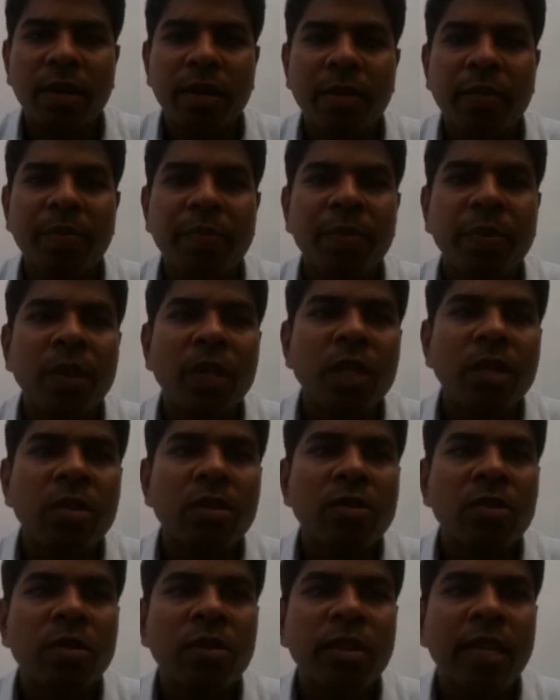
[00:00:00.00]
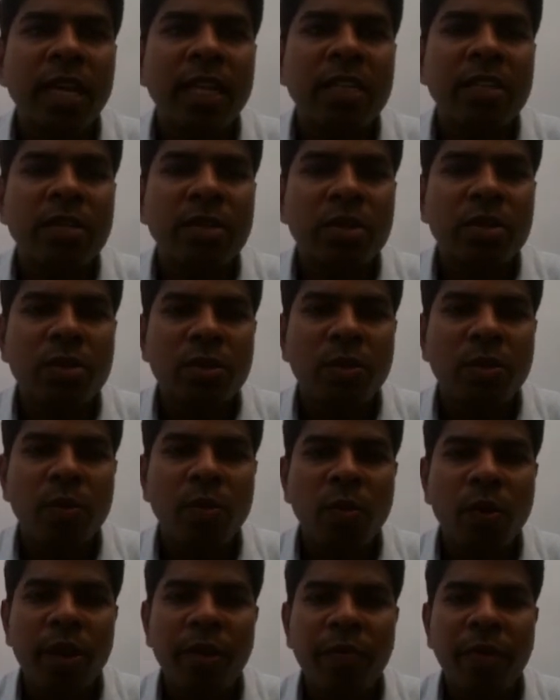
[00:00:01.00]
So that's the reason it directly
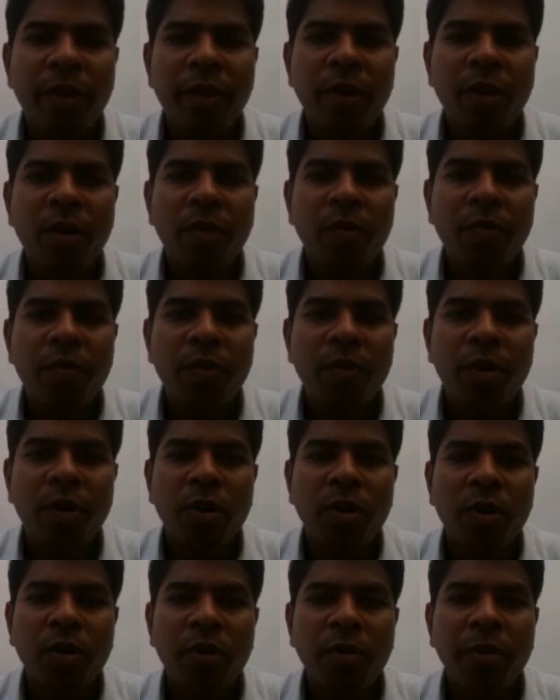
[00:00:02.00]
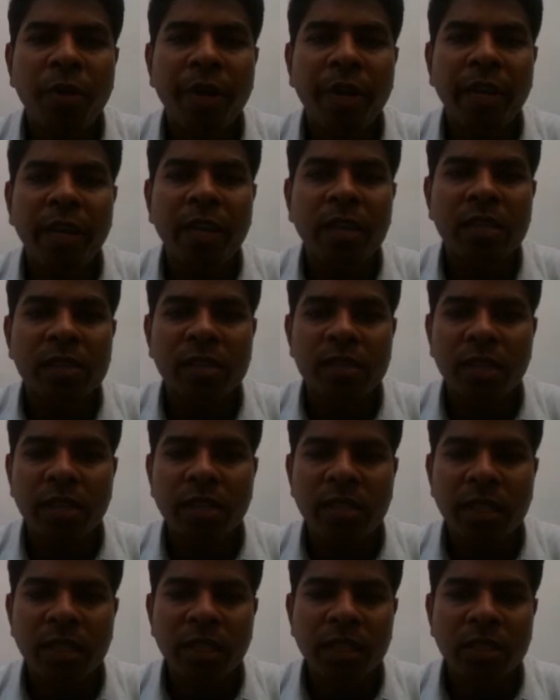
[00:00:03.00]
gets applied. Okay. So
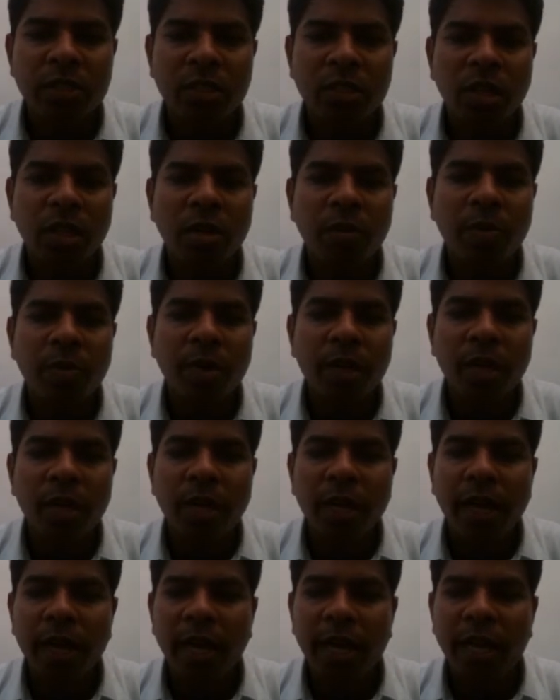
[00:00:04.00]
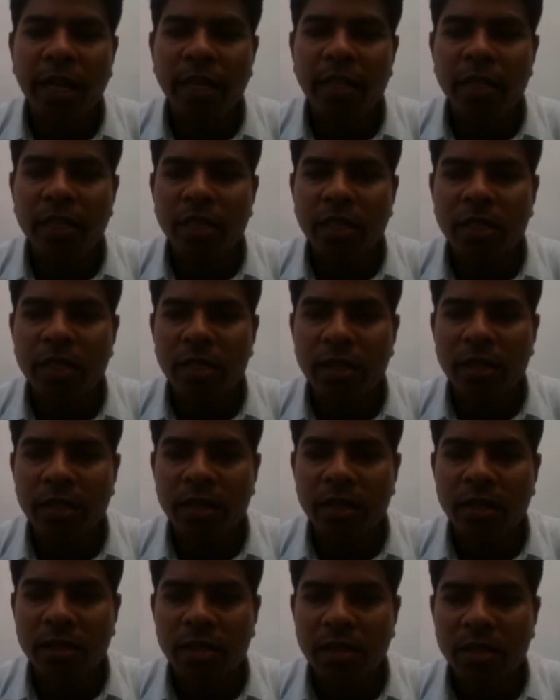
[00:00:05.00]
that's one way of
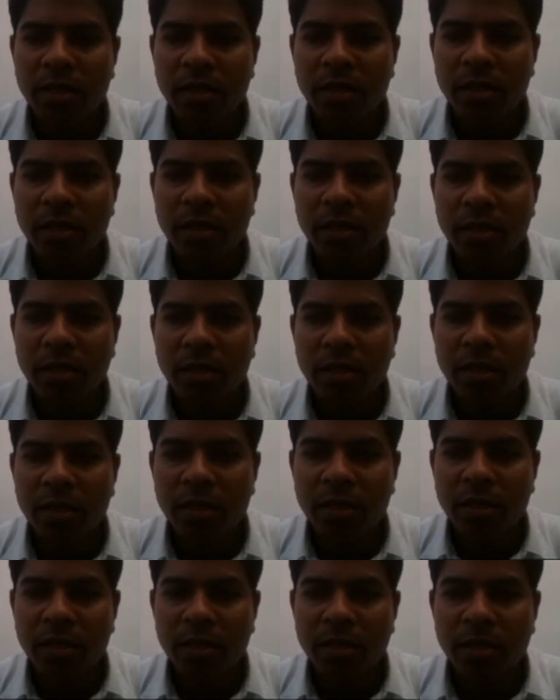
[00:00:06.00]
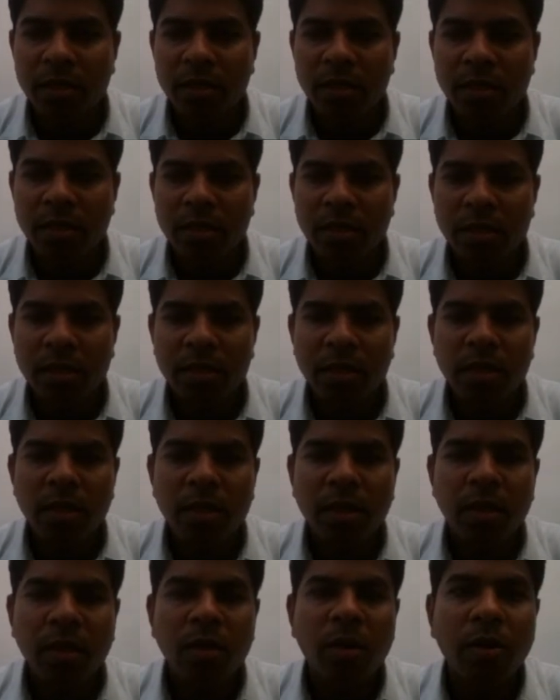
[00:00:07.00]
doing searching job
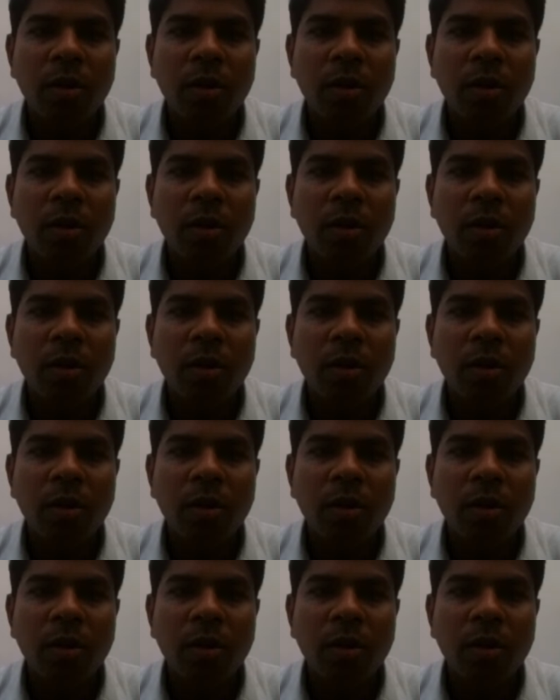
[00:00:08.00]
and